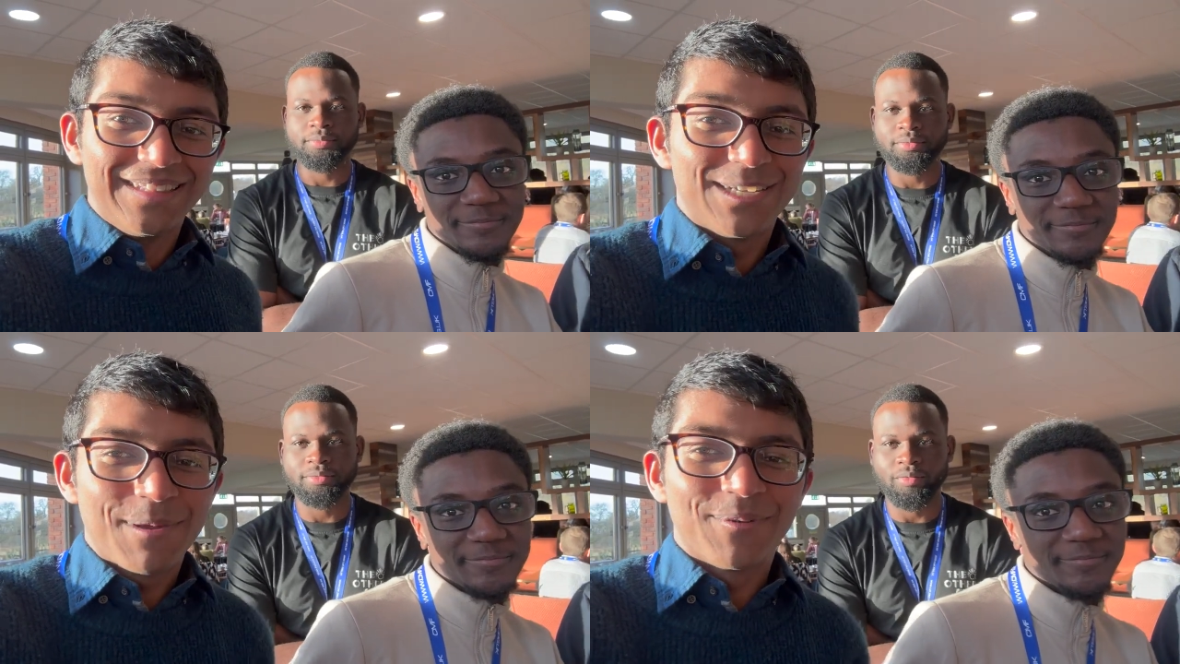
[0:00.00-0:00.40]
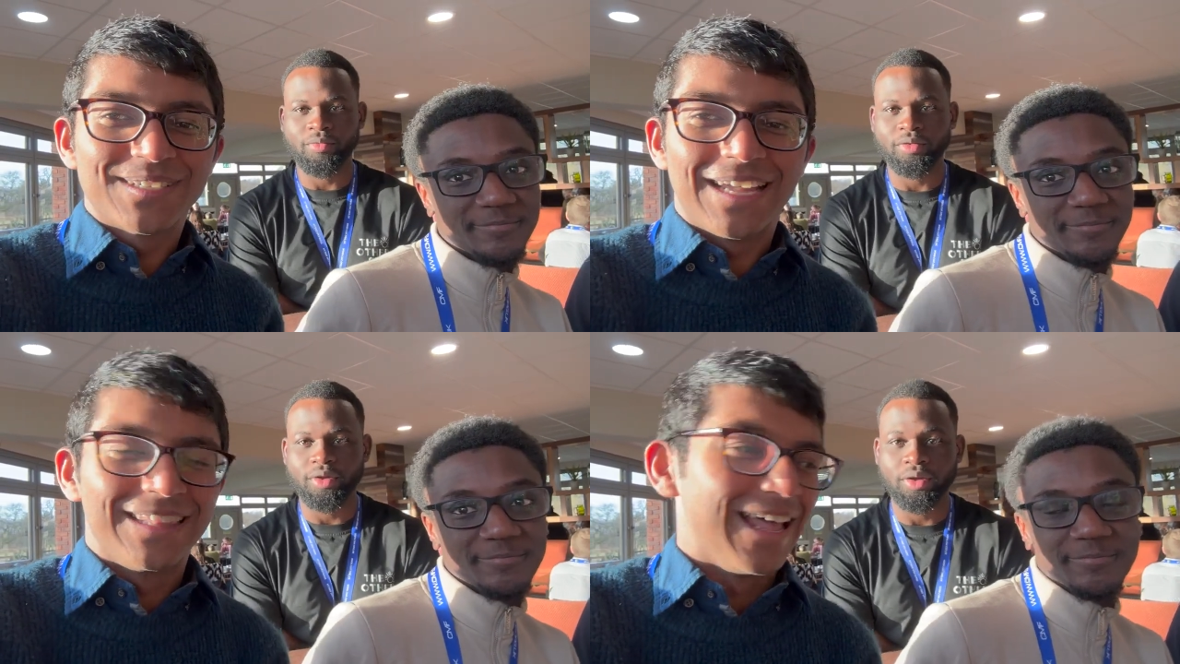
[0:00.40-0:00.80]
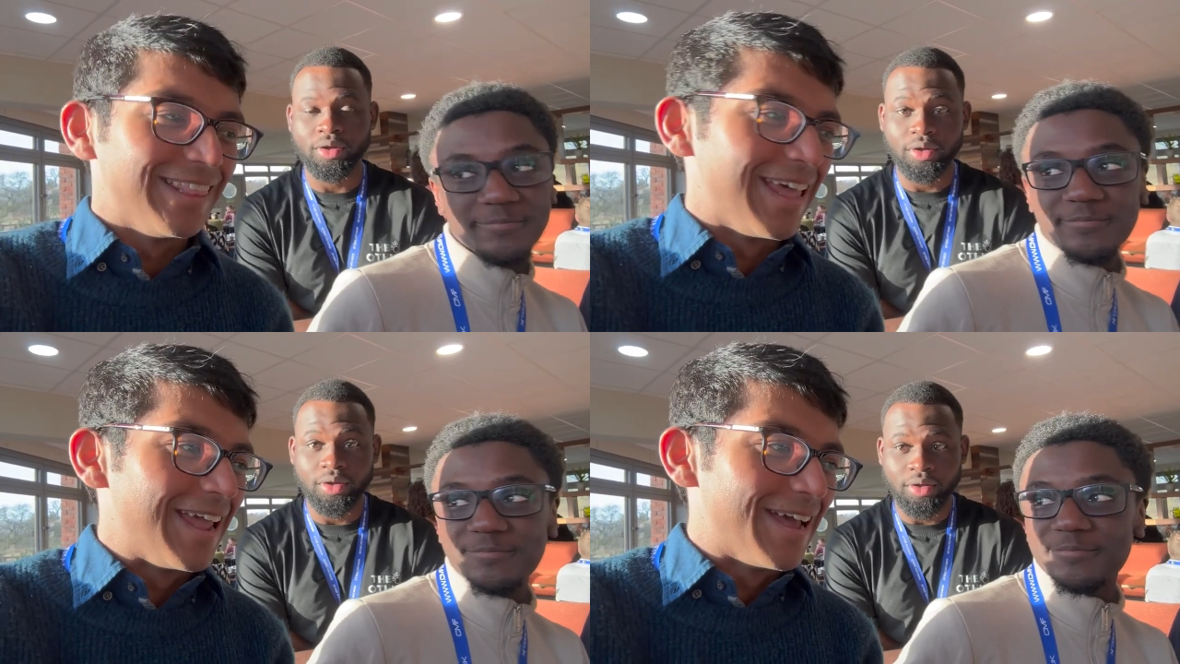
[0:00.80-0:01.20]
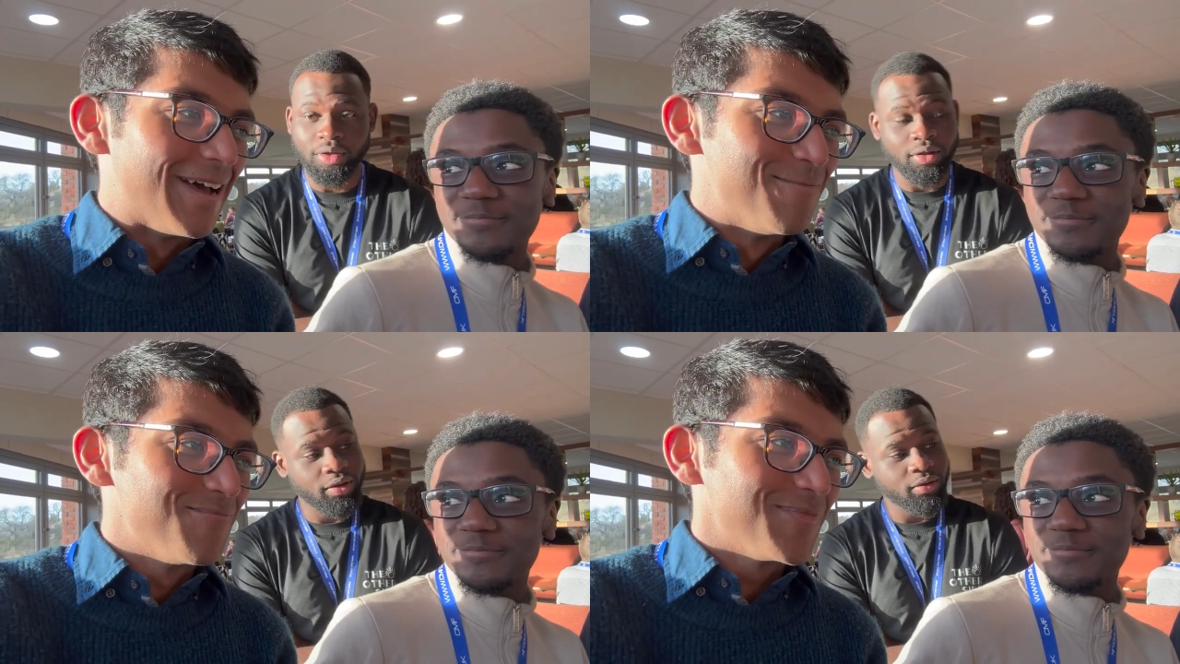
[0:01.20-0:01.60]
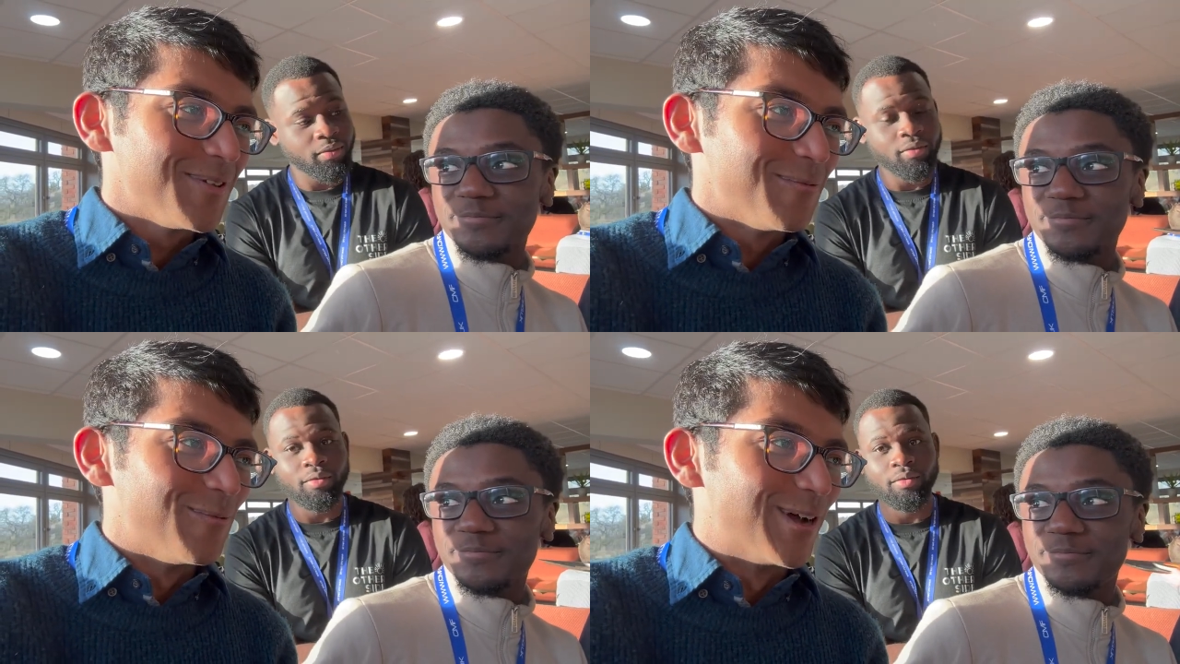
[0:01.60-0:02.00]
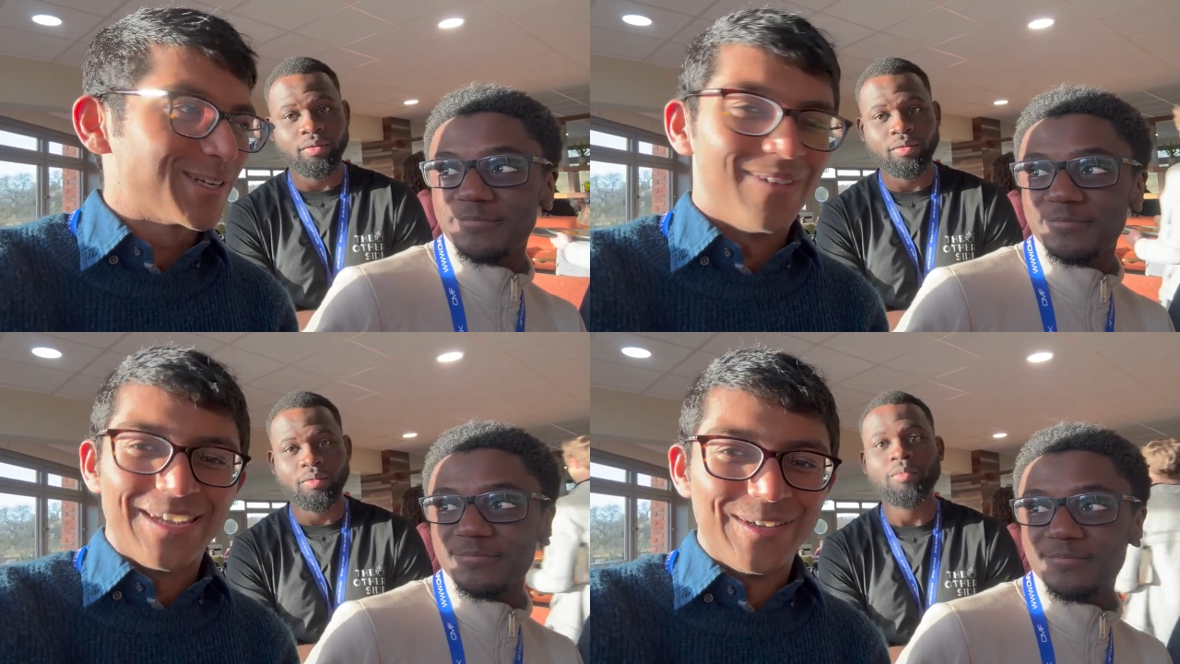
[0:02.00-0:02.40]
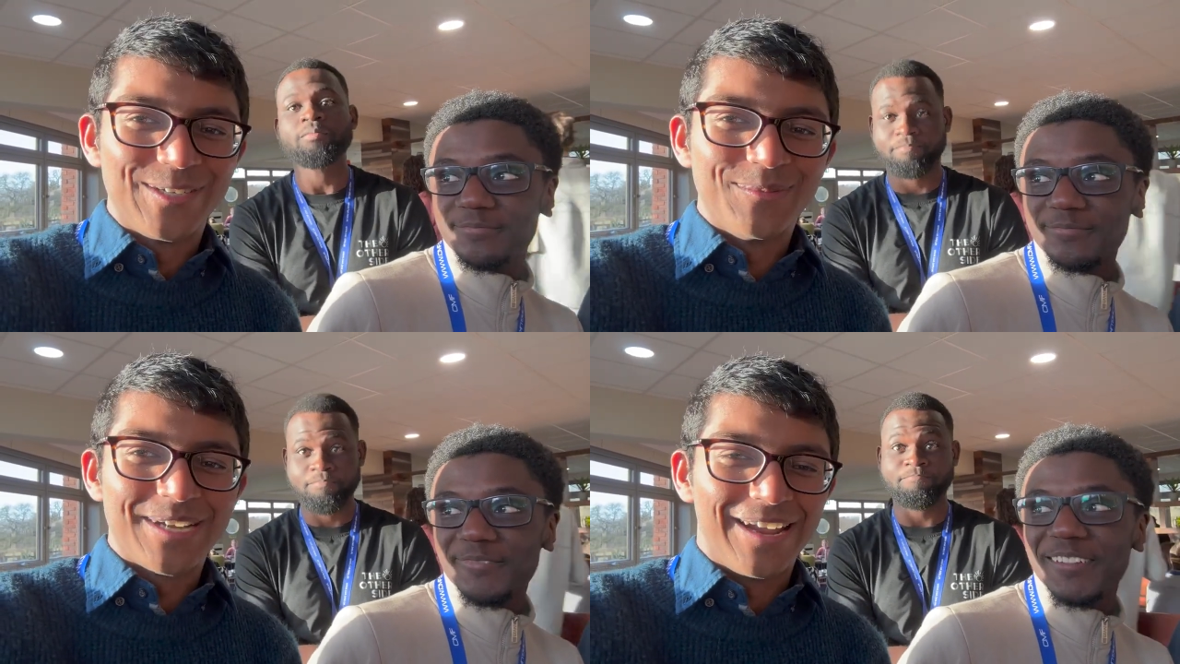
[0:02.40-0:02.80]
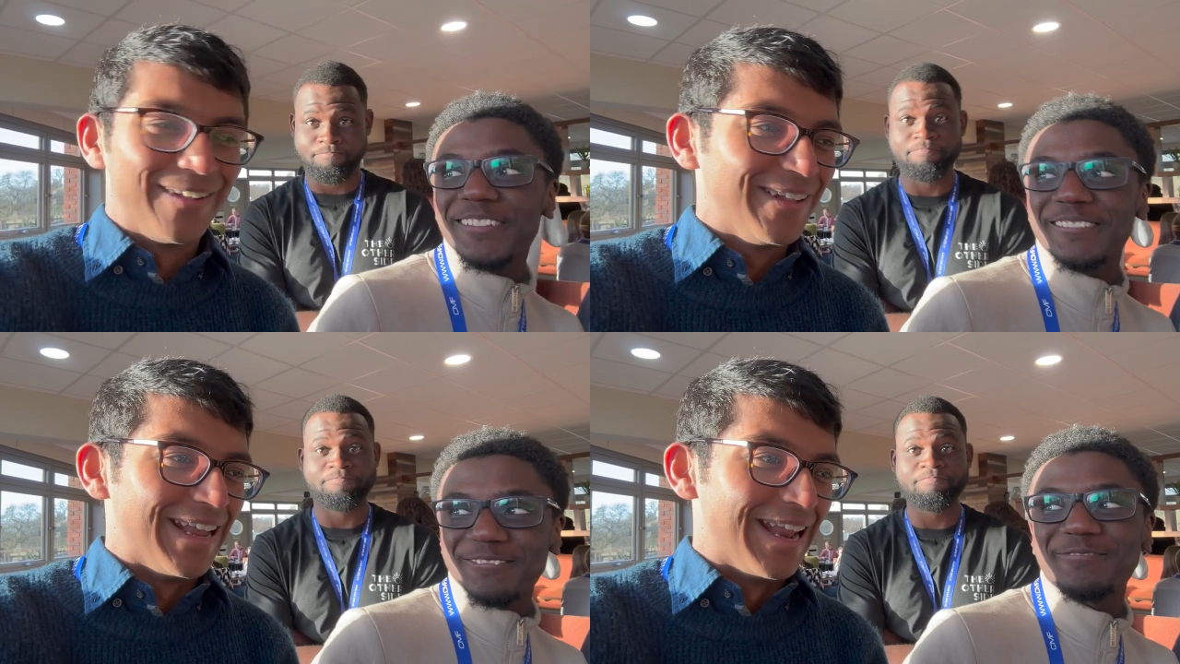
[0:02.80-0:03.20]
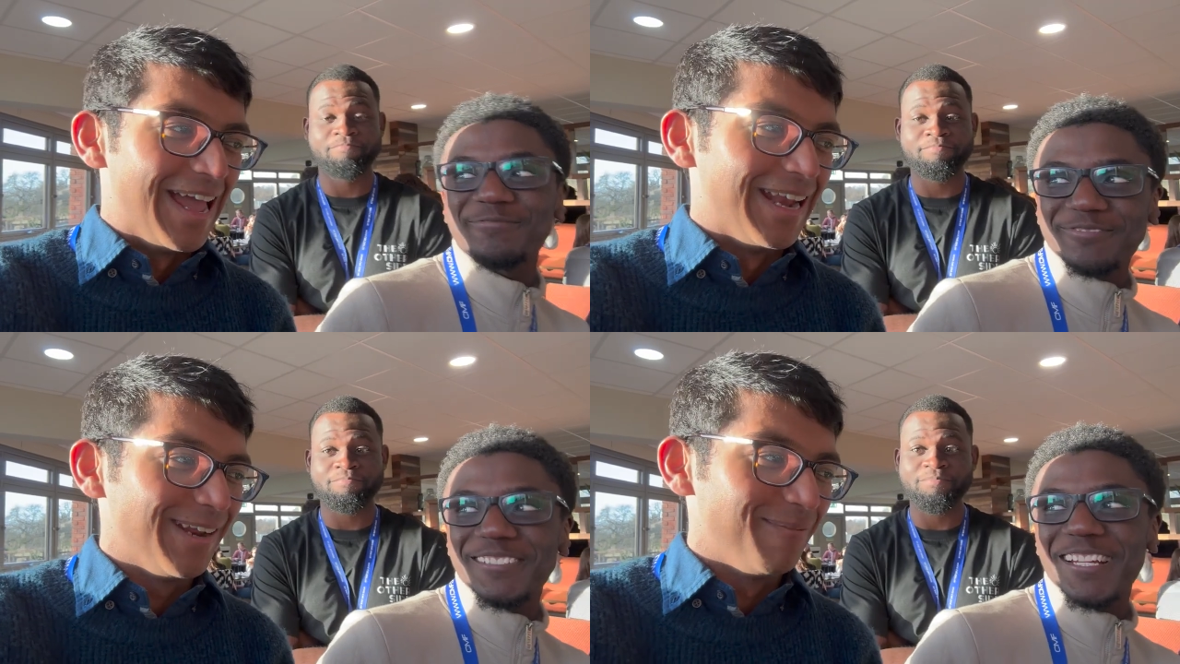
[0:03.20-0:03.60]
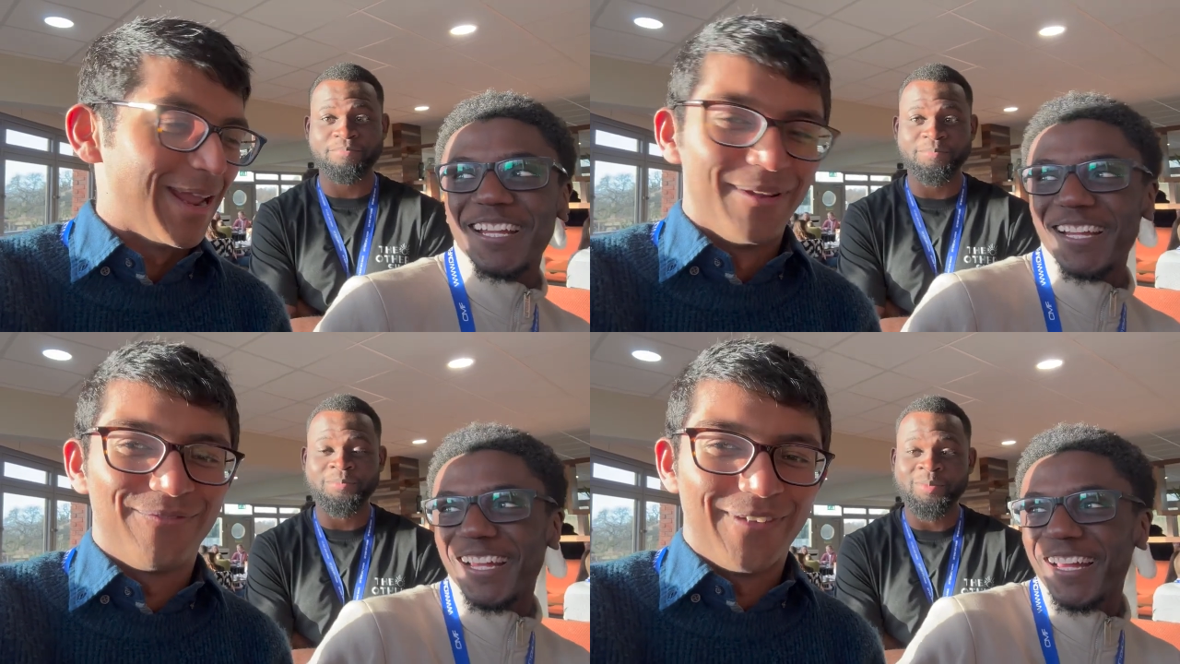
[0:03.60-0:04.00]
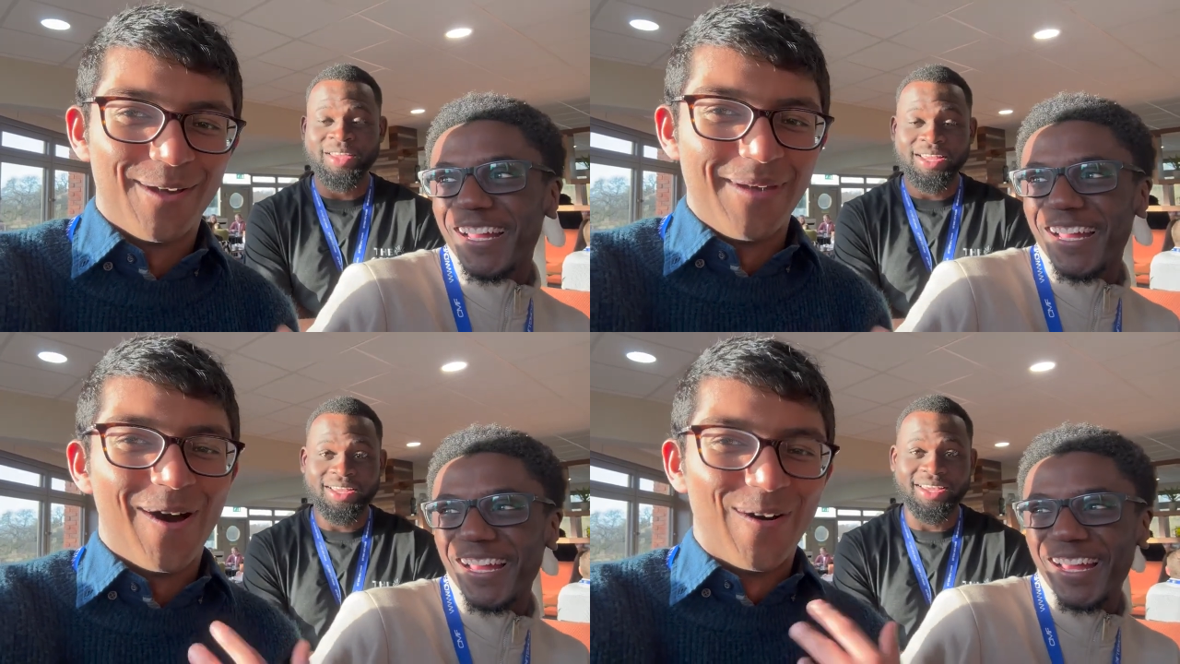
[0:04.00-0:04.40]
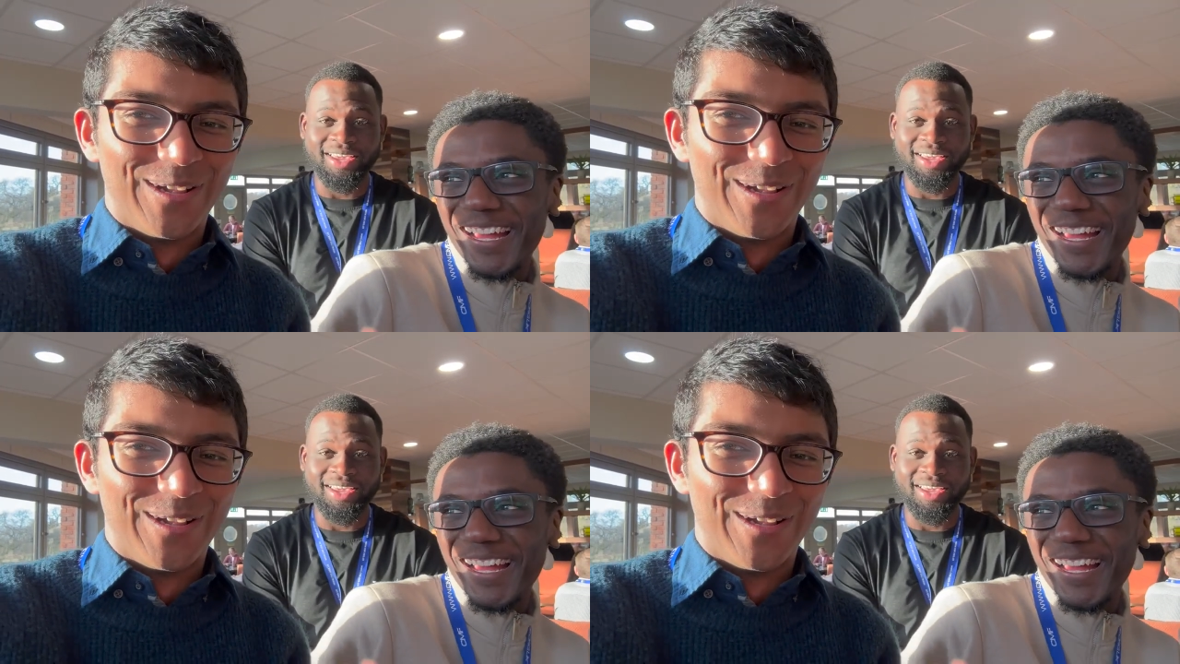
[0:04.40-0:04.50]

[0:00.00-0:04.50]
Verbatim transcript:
Speaker 1: These people said that they um, watched my YouTube channel and, and, it made me feel a bit old.